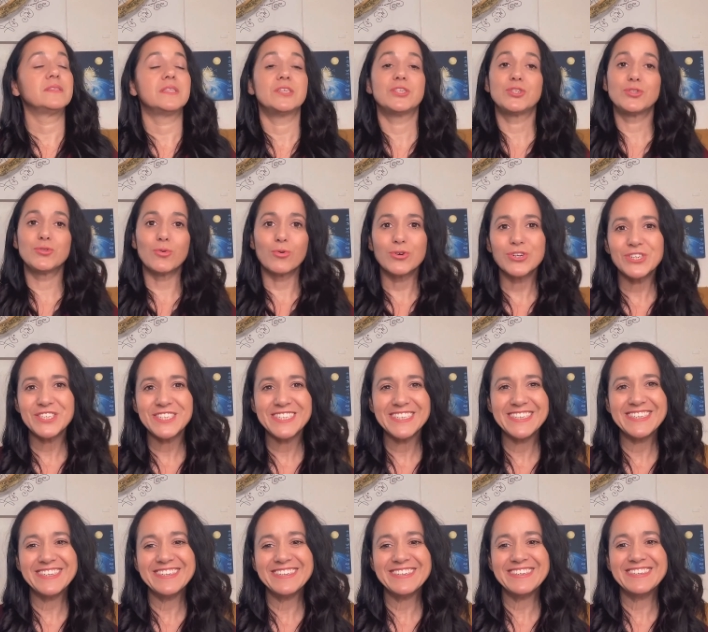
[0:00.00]

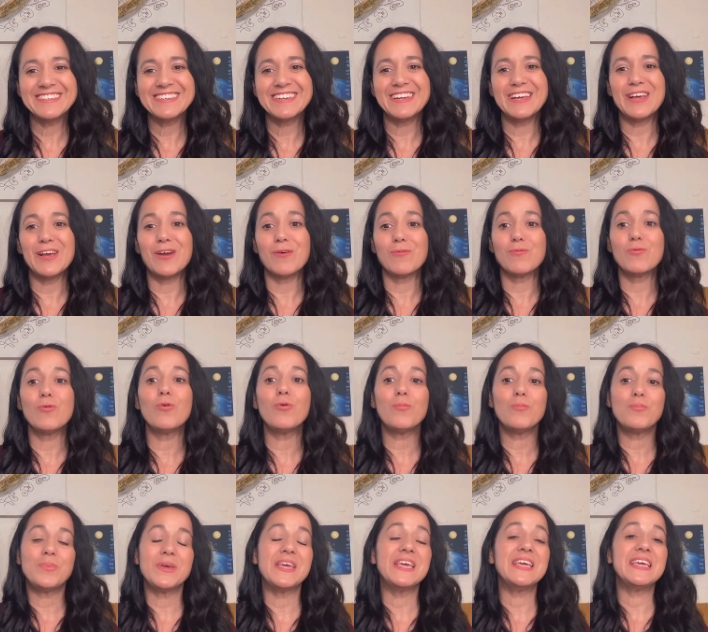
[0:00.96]
distortion
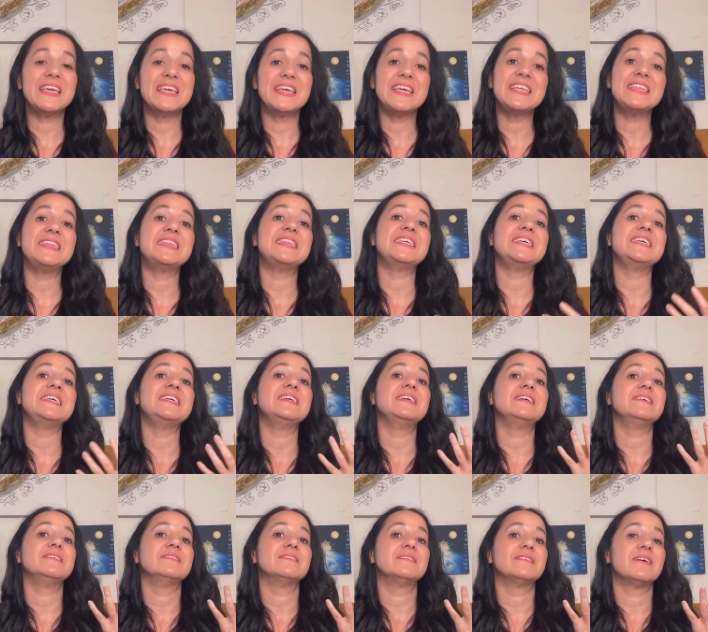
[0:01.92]
will be in
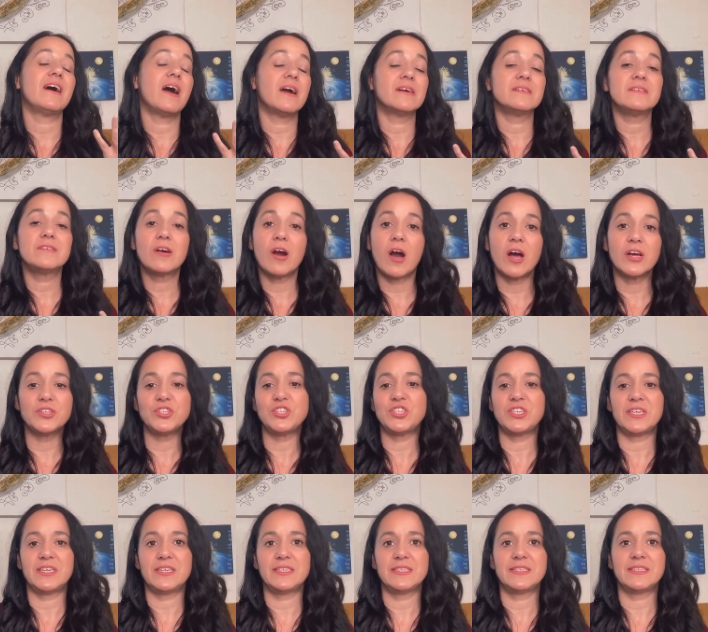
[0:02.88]
the
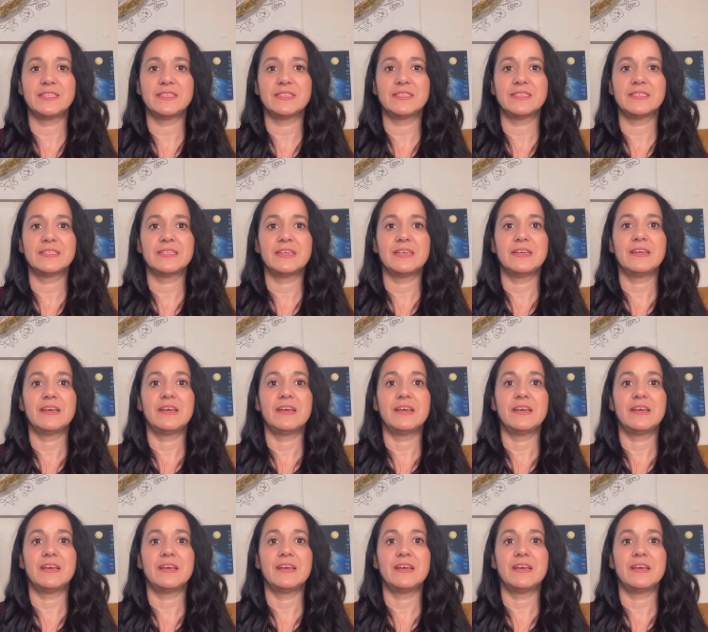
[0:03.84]
unconscious.